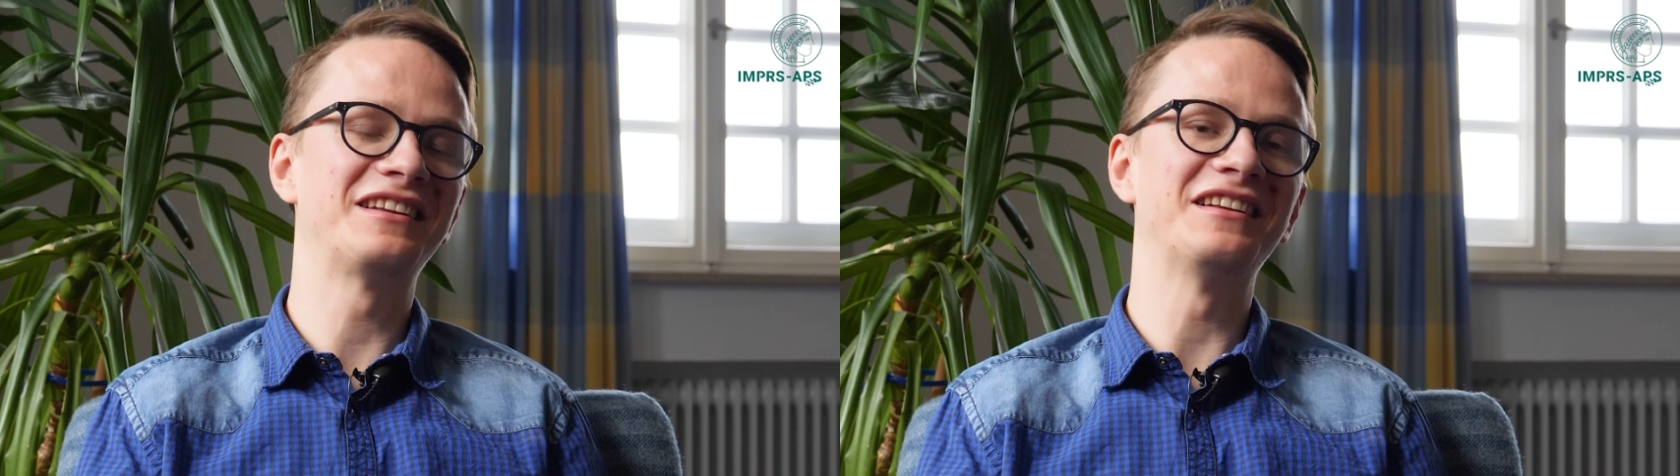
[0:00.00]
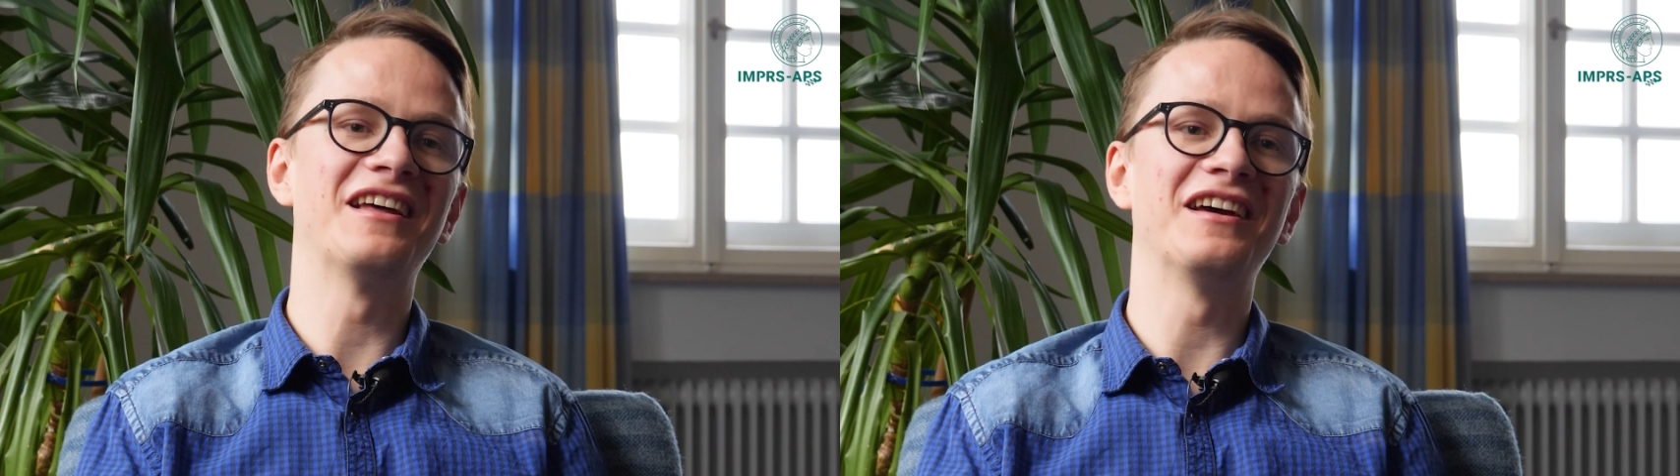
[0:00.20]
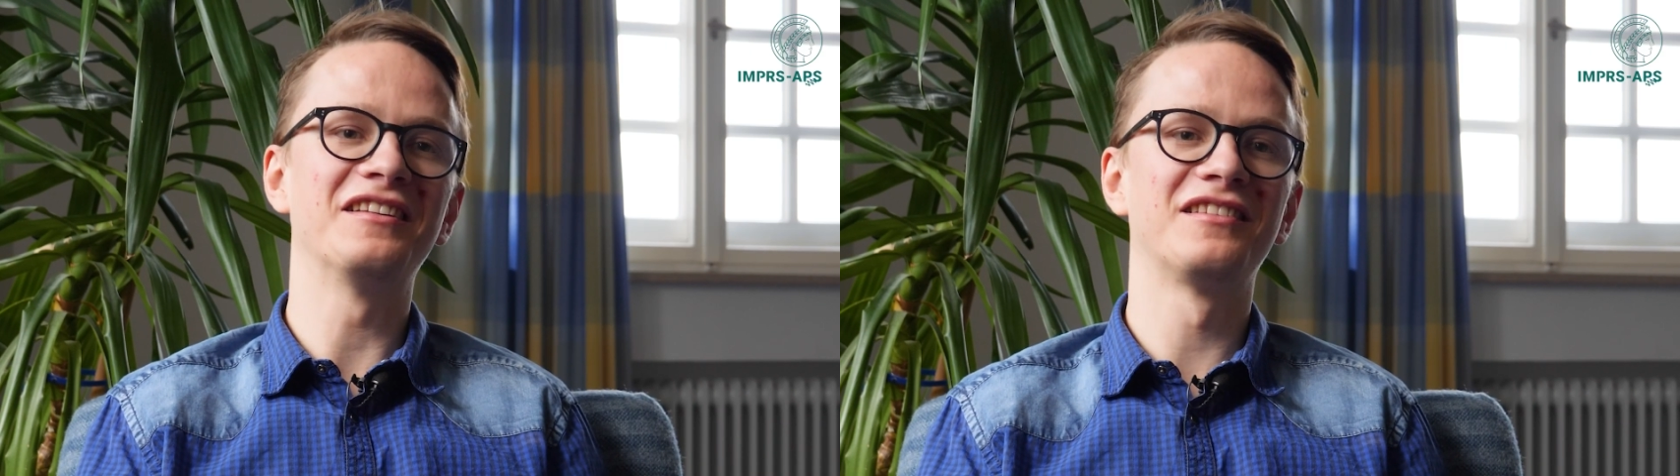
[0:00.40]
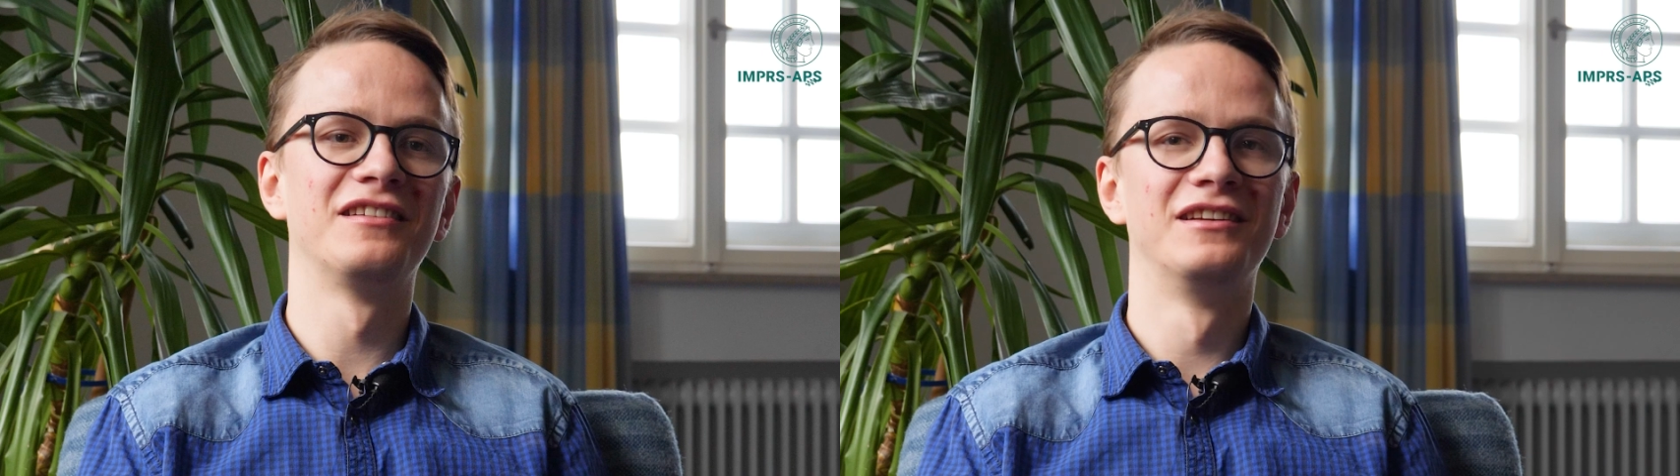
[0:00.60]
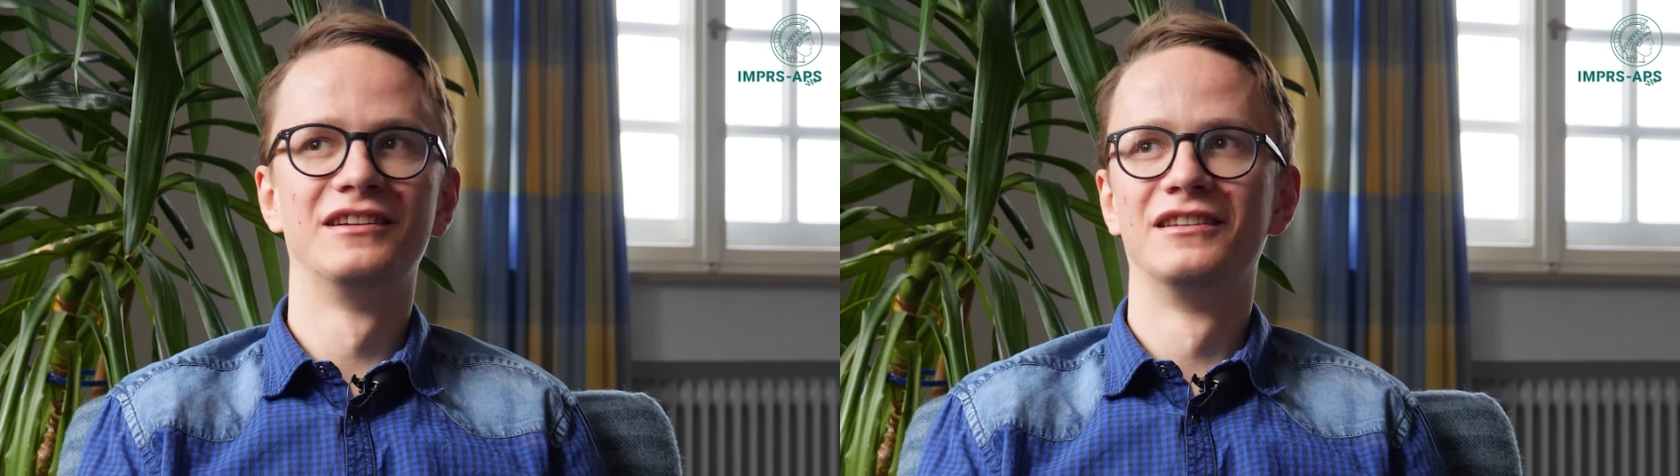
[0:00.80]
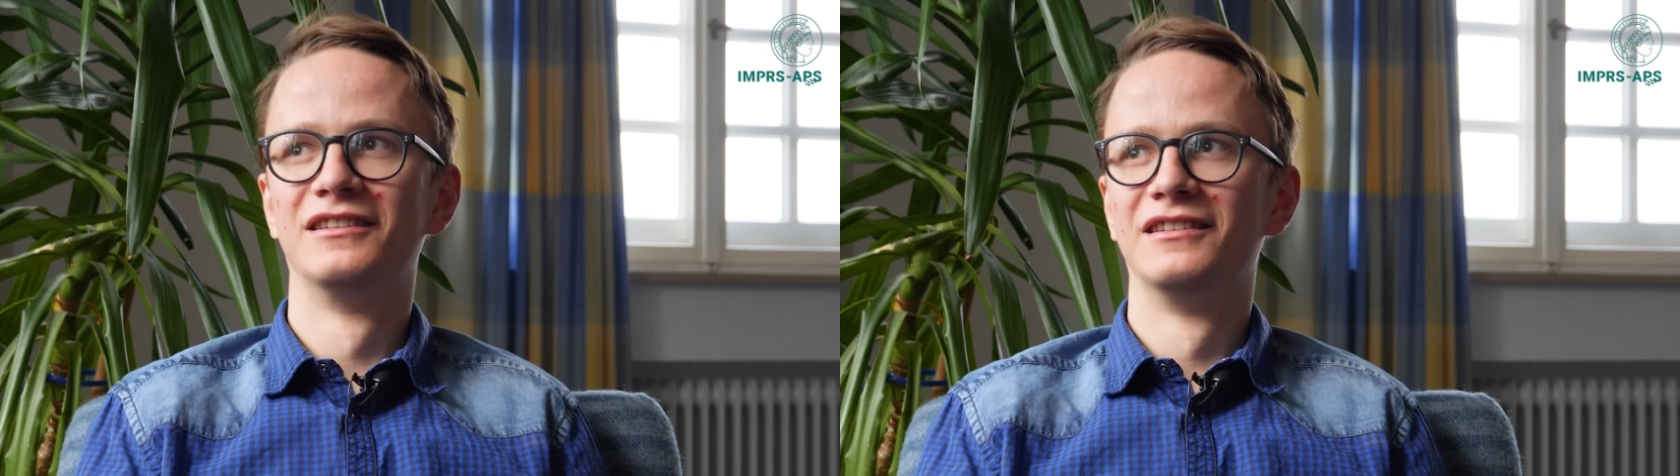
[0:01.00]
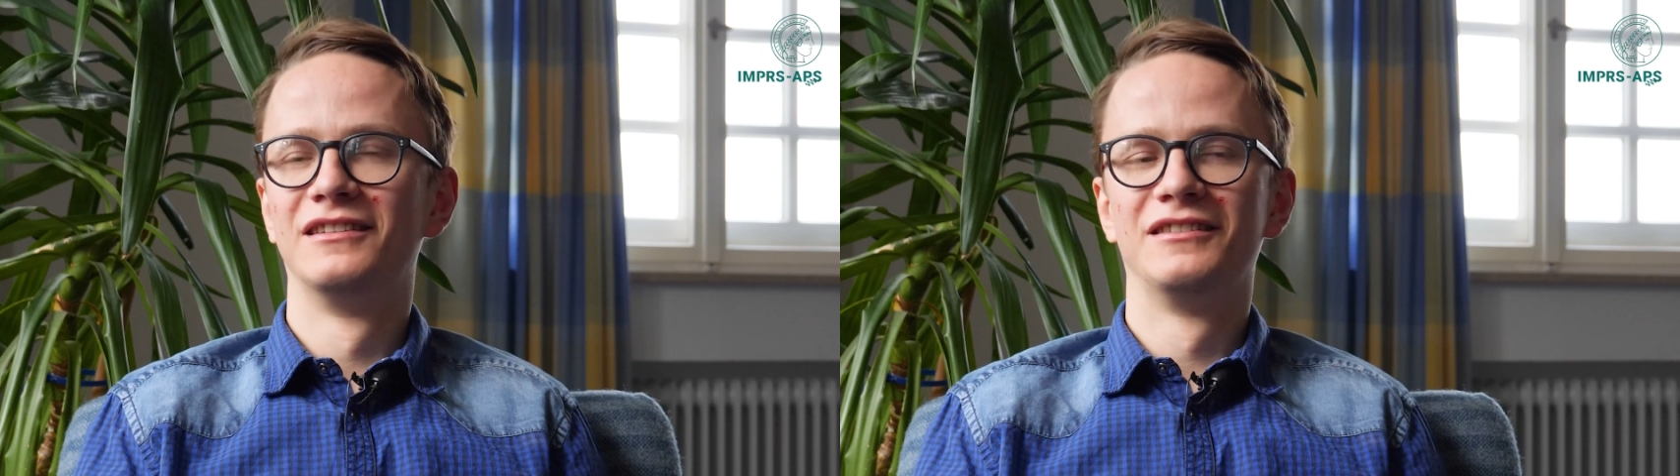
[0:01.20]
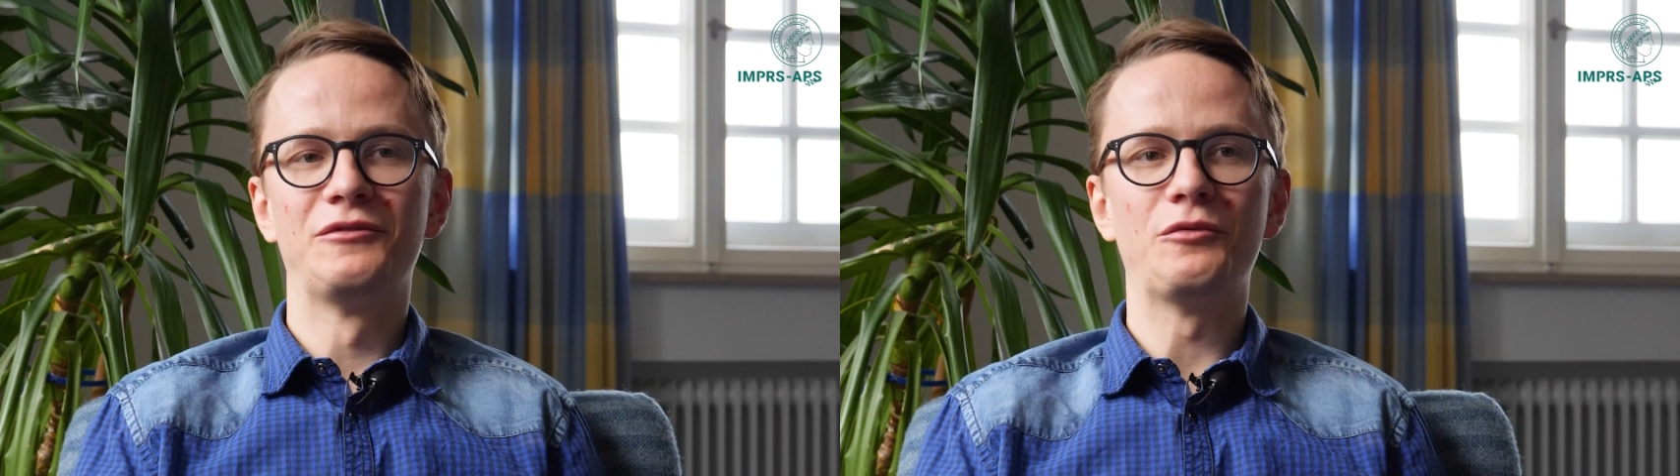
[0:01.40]
a nice
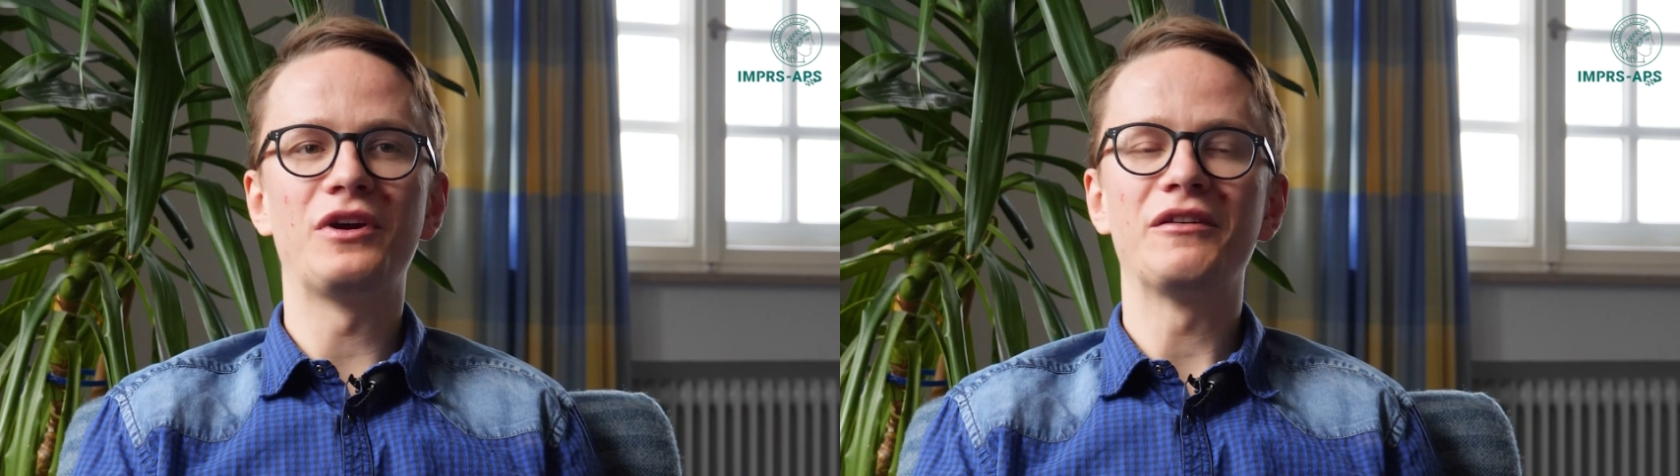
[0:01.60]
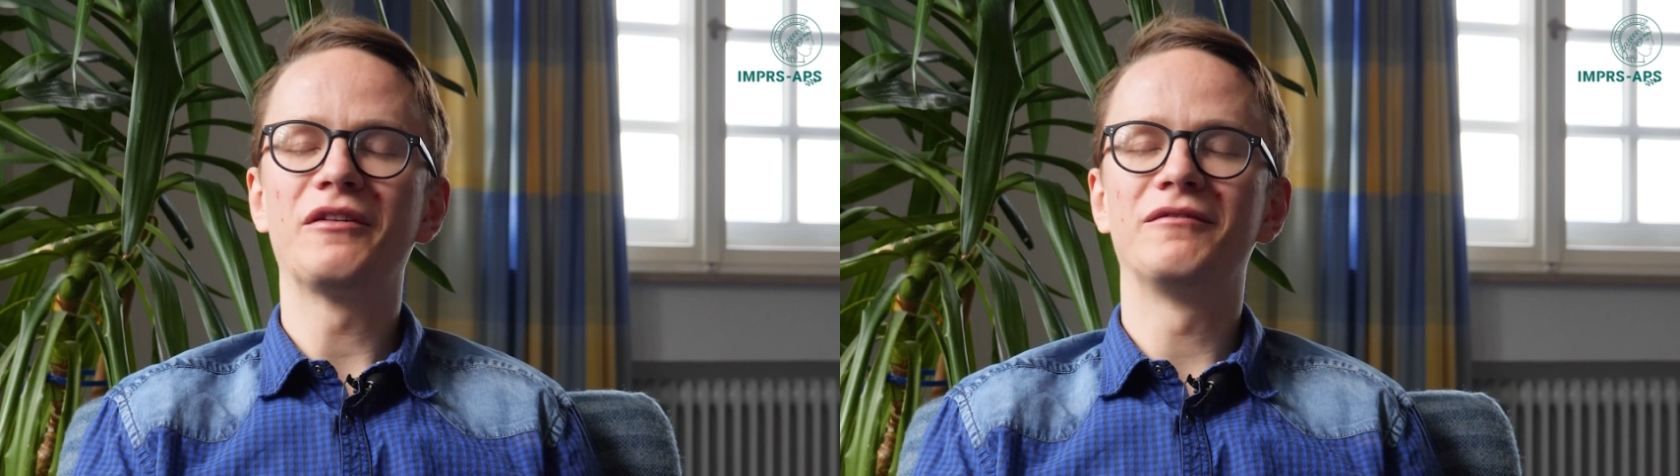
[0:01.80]
way.